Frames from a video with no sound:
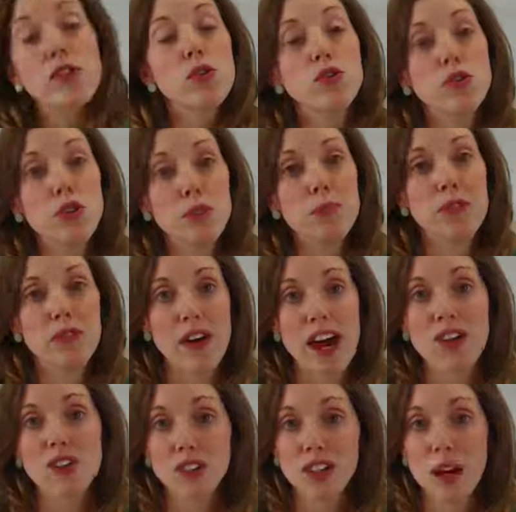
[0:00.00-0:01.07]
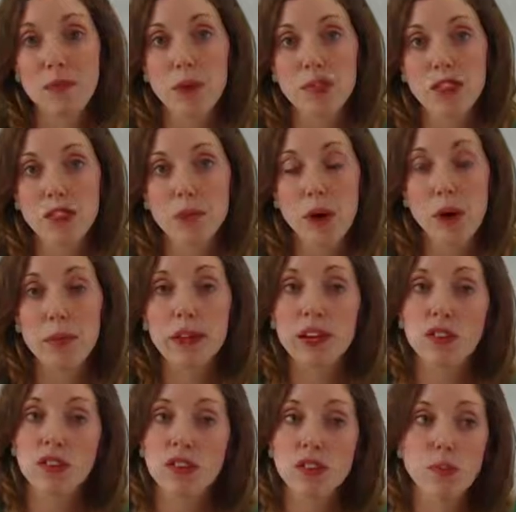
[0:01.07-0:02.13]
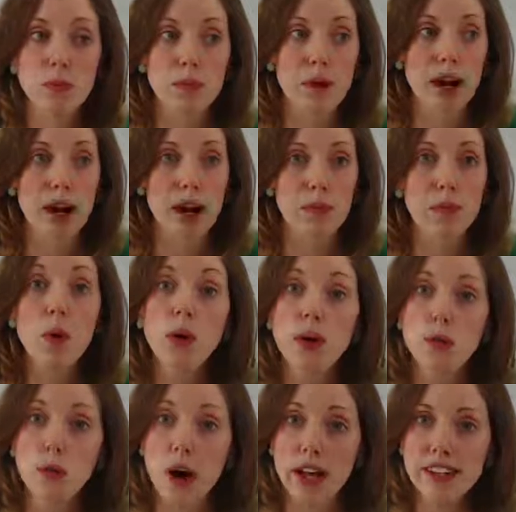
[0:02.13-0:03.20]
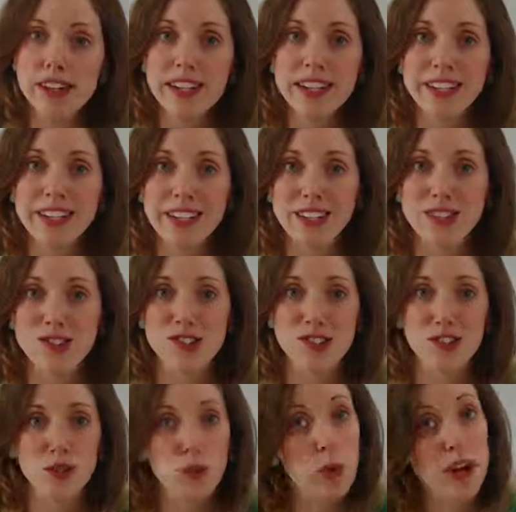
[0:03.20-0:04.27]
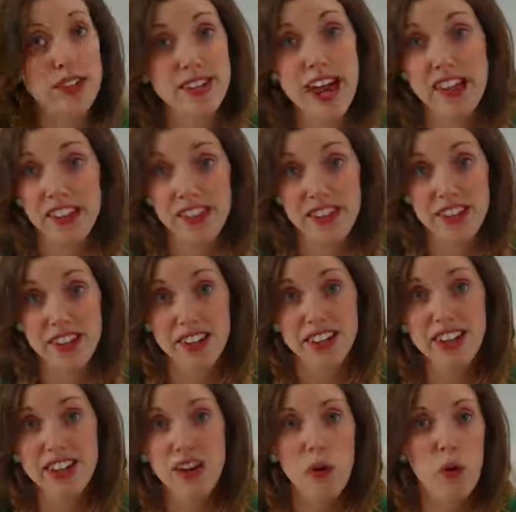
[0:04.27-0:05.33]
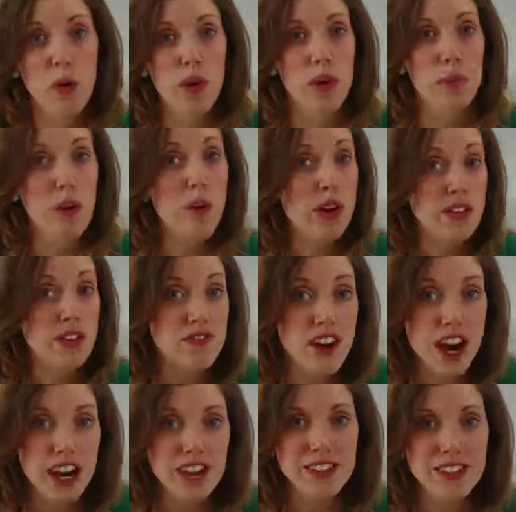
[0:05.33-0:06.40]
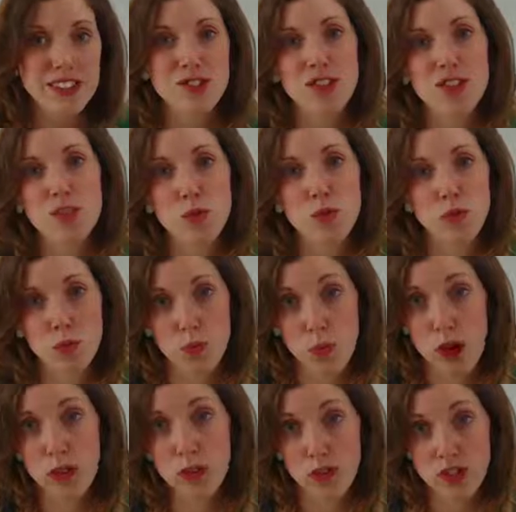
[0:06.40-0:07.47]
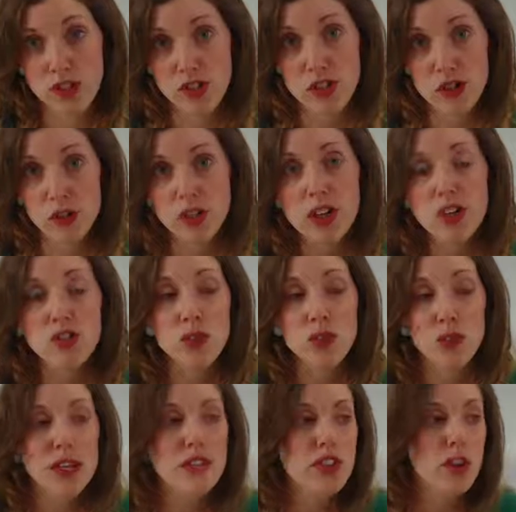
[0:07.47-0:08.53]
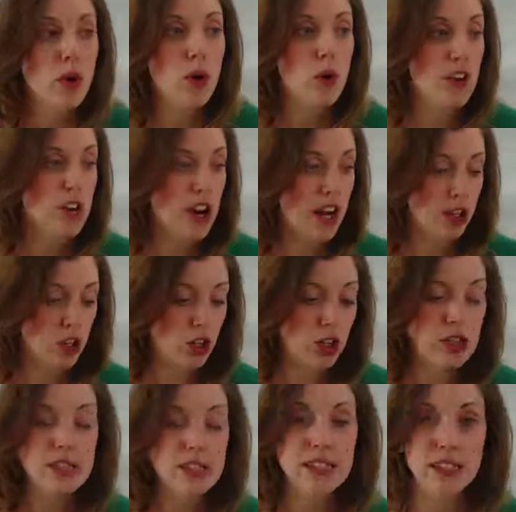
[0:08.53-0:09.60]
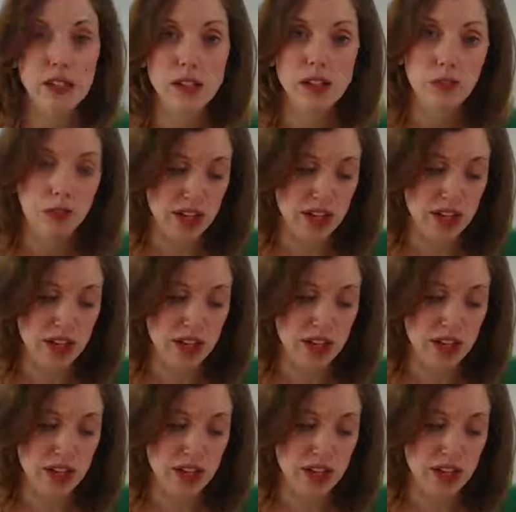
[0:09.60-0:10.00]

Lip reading: those could be rational numbers as well, because 0.1 is just 1/10, or 0.5 is just 1/2. So even though they're not currently